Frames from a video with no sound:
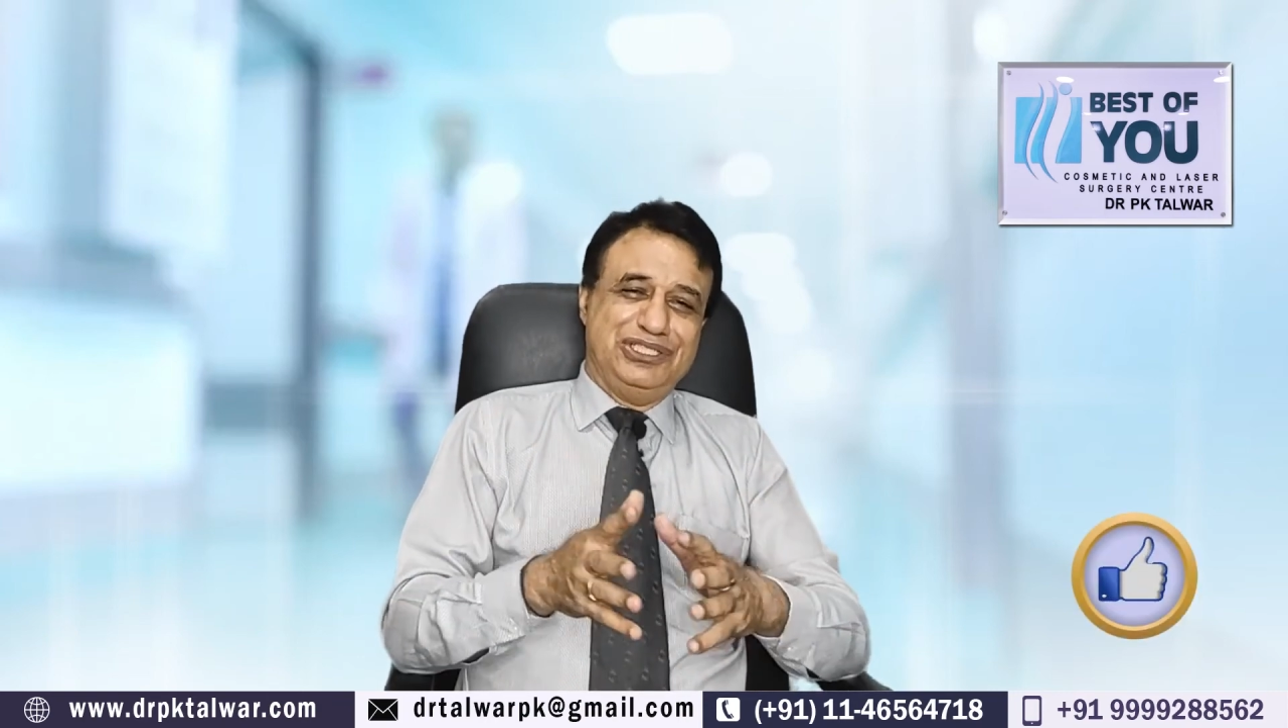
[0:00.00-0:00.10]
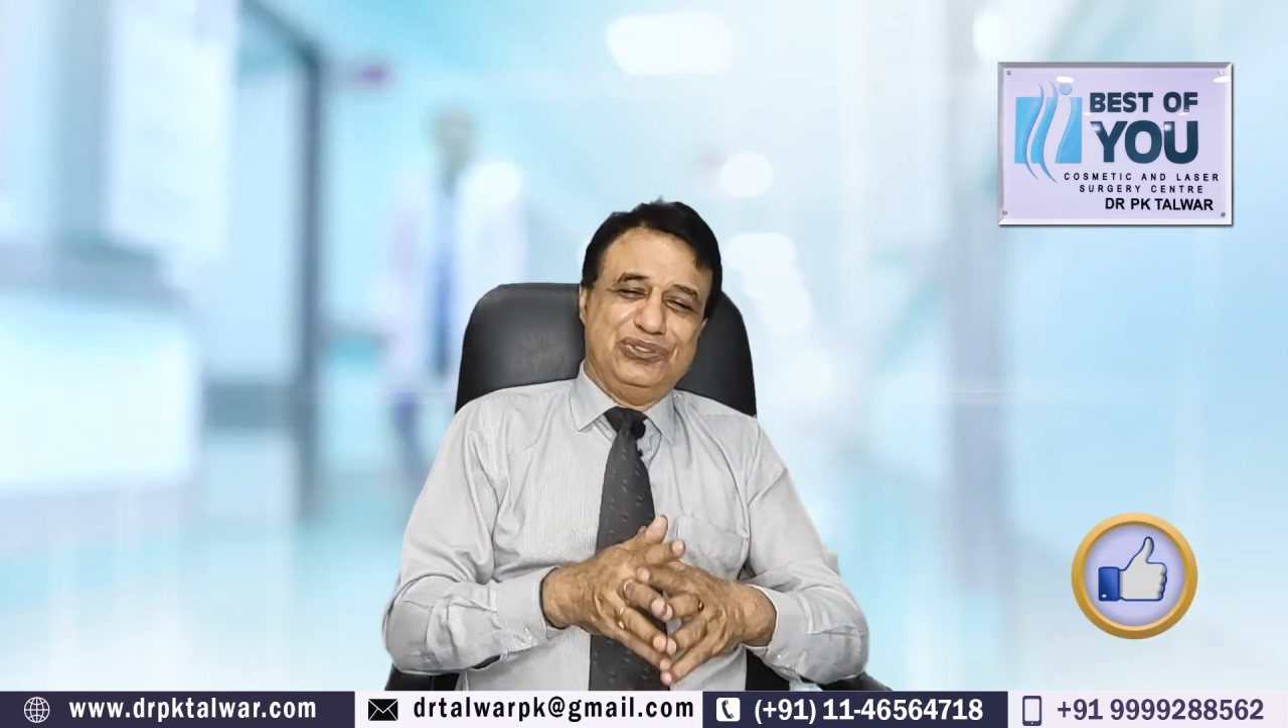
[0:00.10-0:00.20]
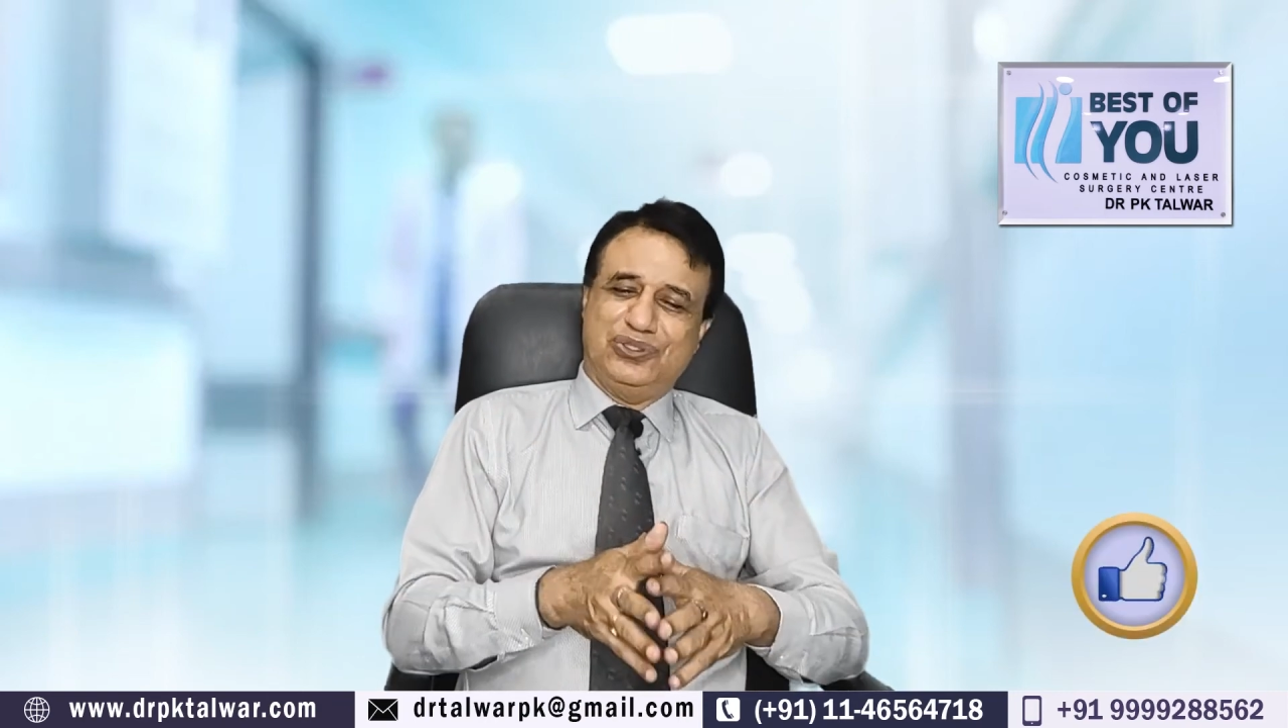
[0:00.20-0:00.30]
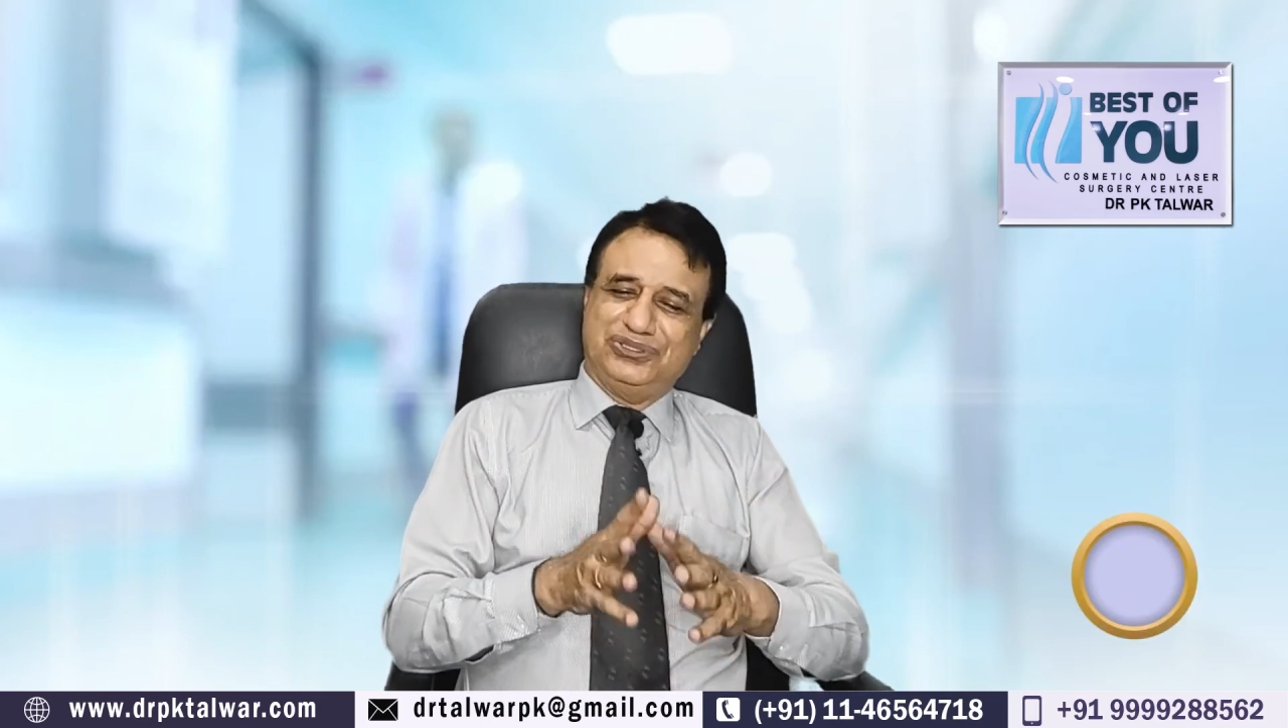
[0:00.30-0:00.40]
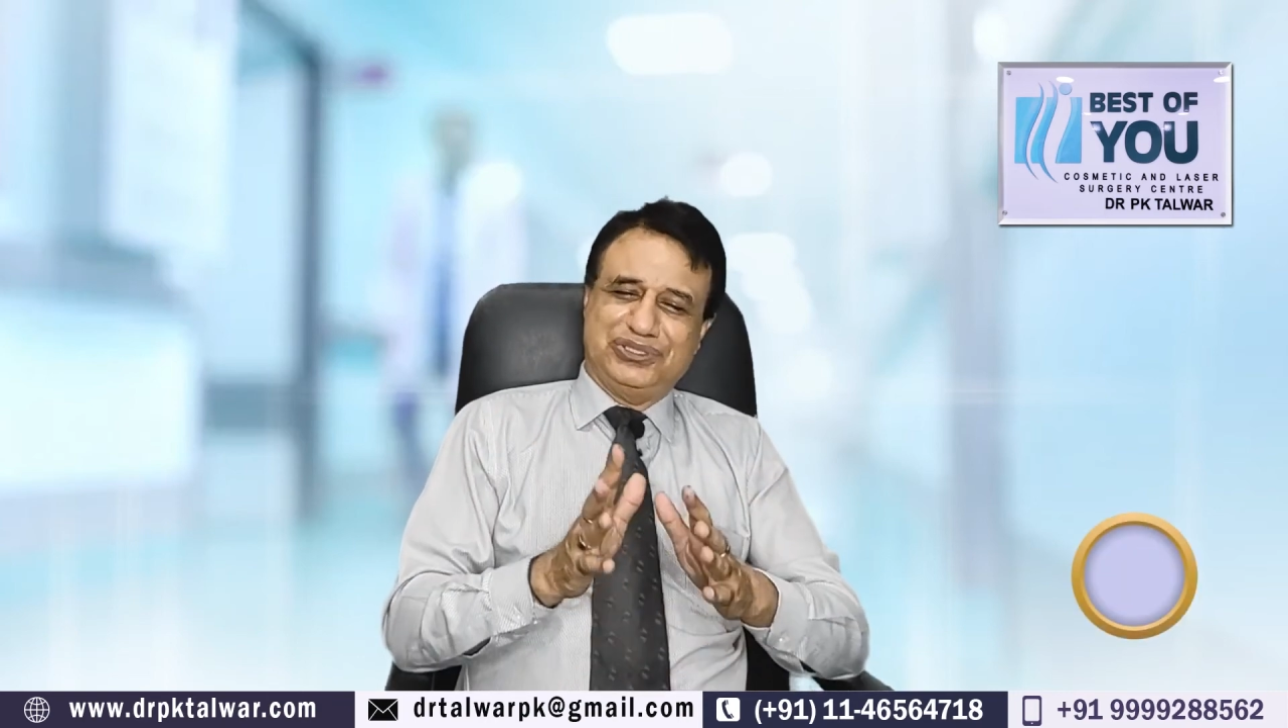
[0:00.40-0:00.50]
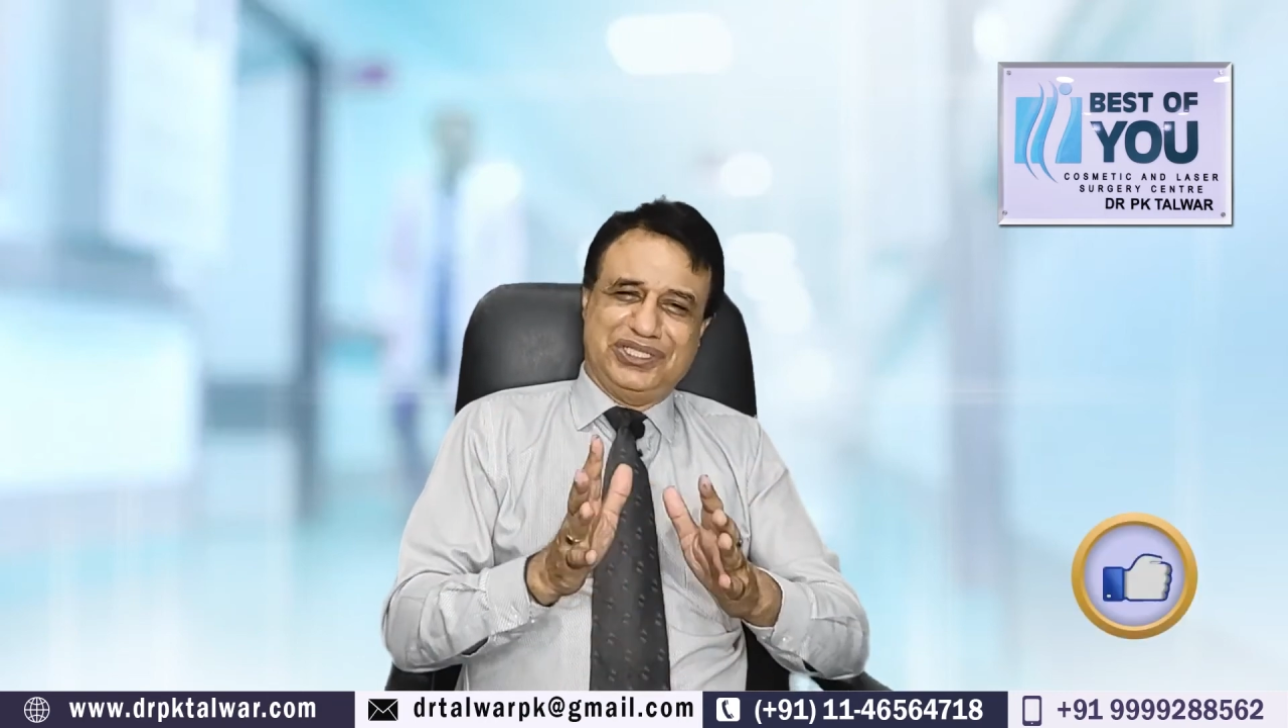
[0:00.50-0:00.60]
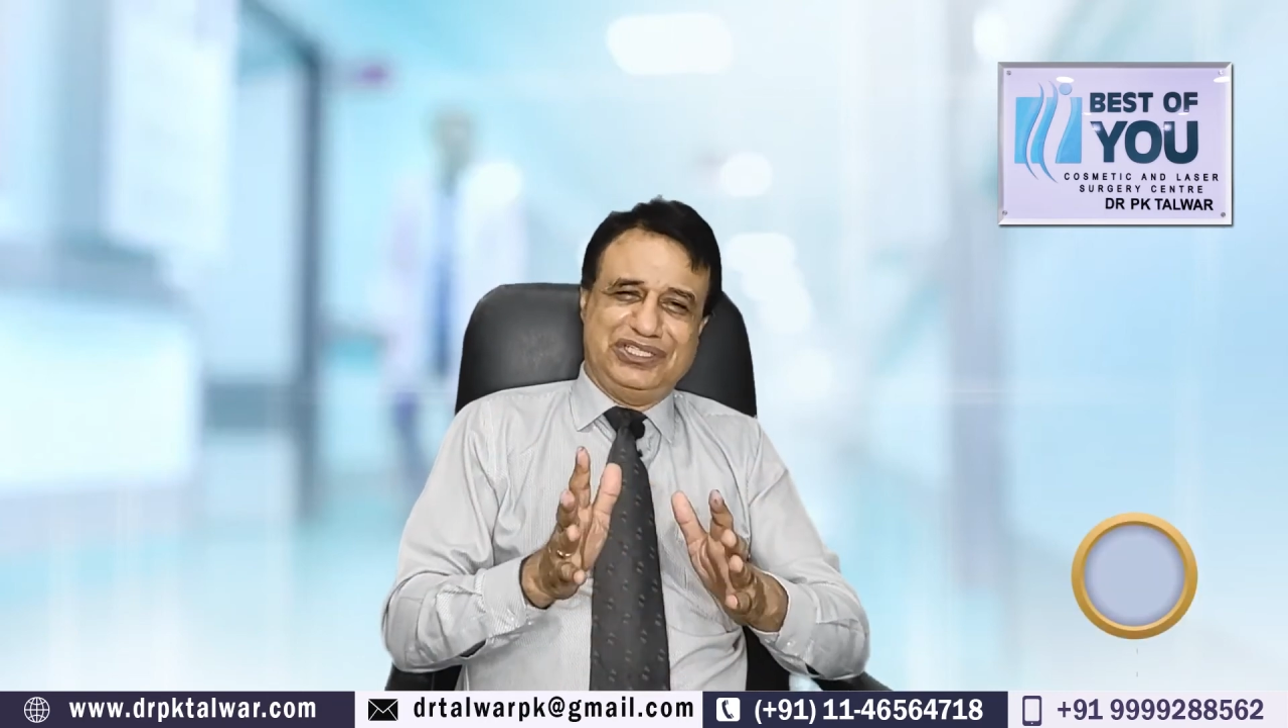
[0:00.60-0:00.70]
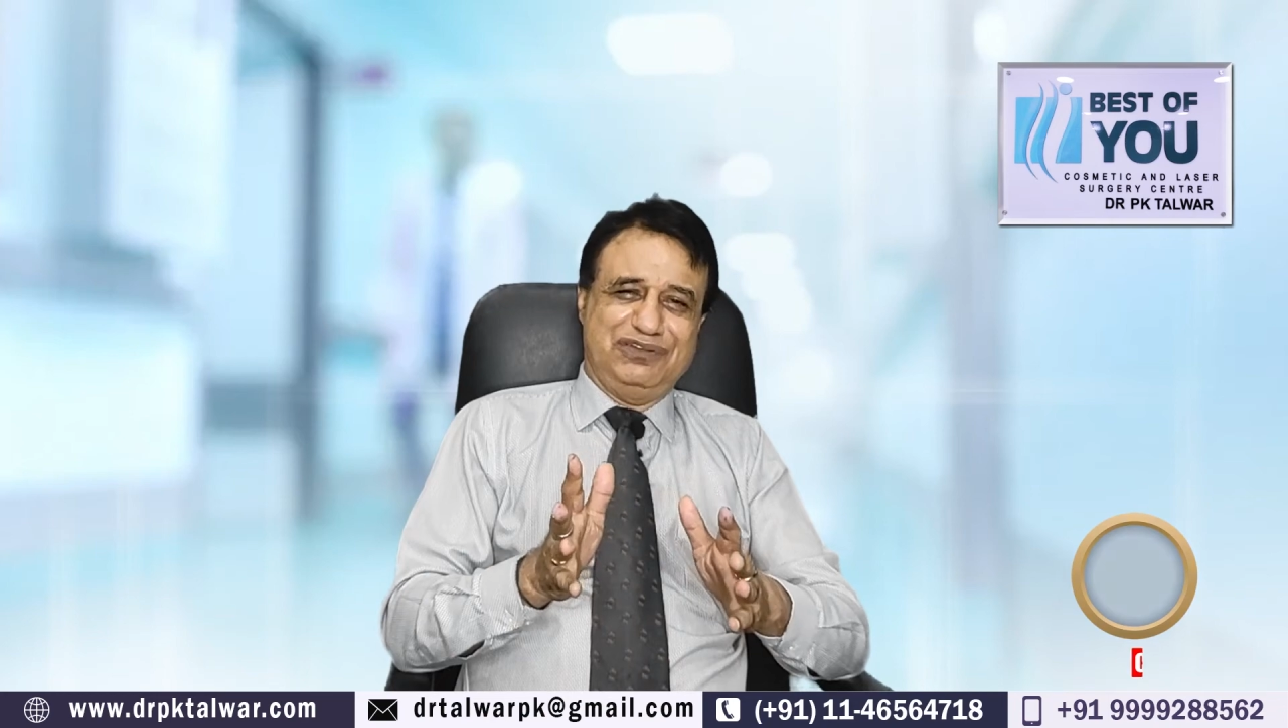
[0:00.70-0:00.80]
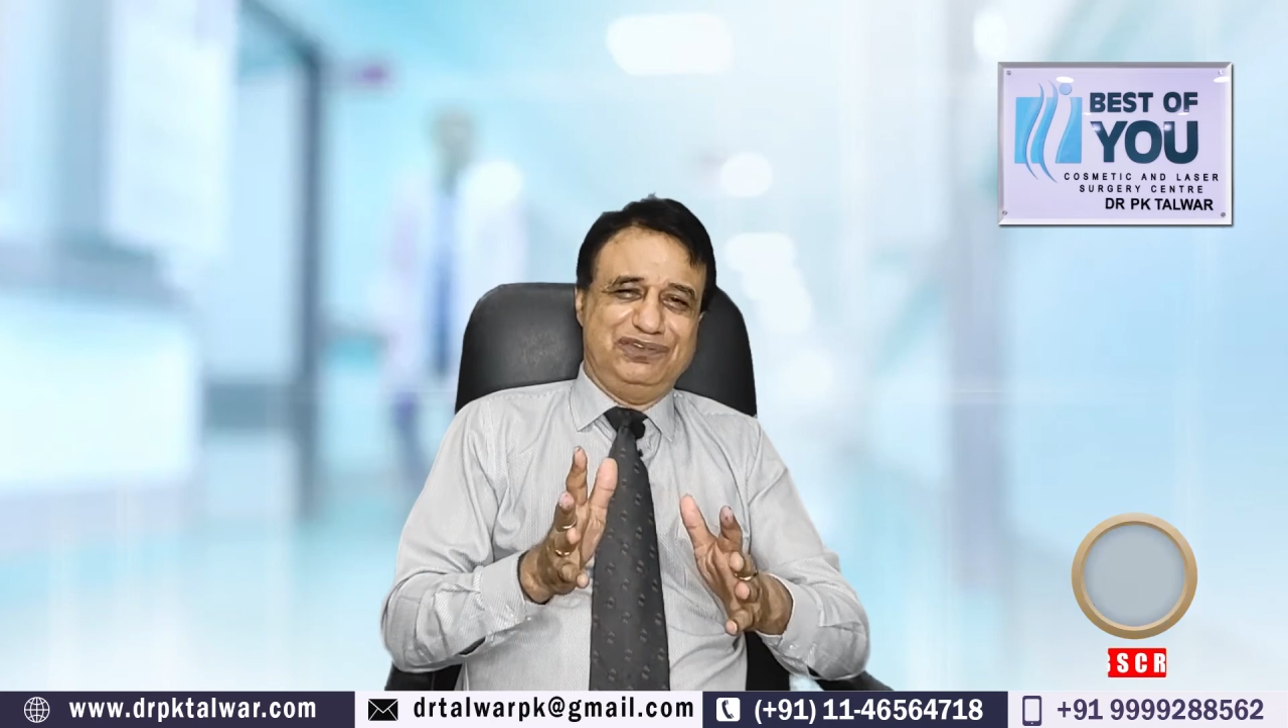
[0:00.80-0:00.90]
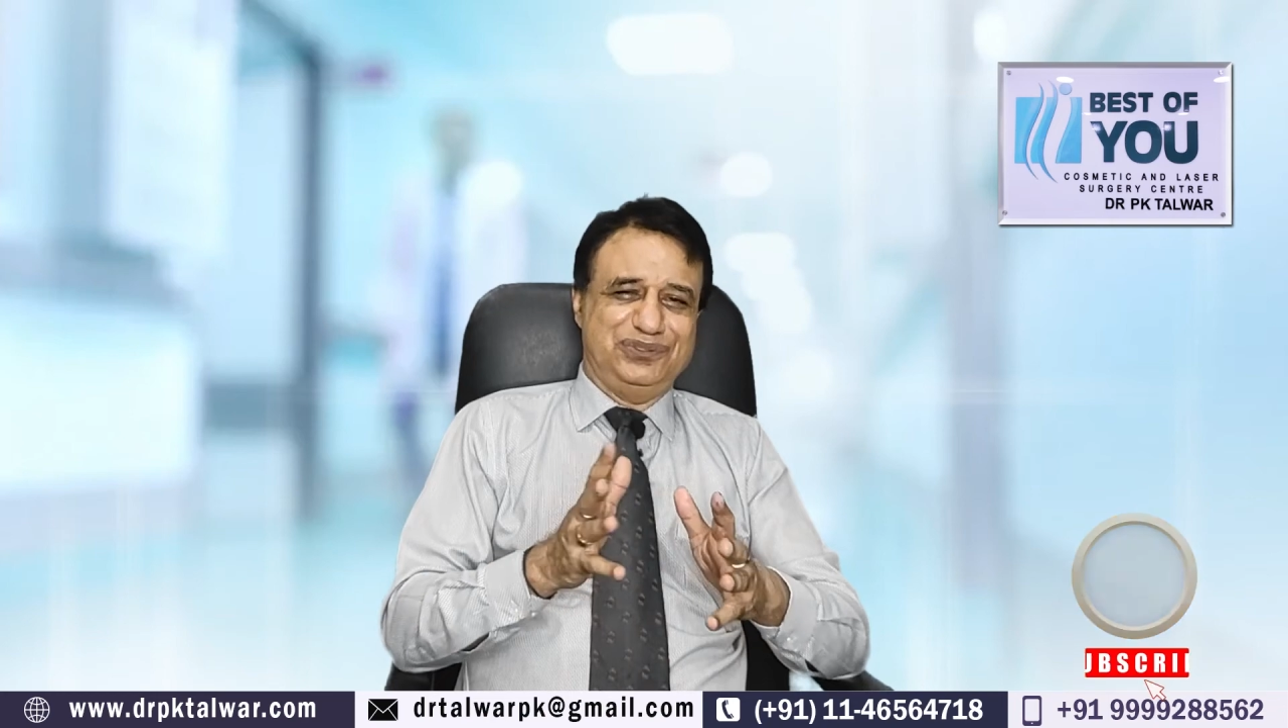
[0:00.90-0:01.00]
to answer
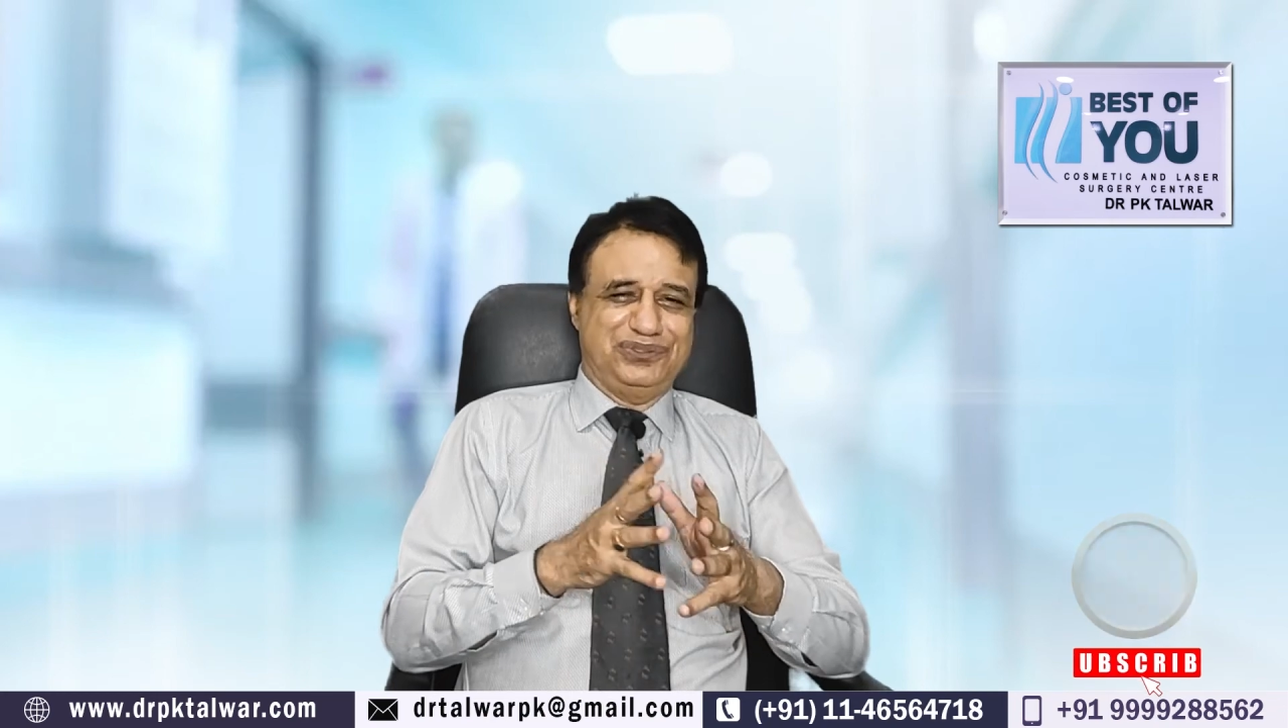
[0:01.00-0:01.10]
any of your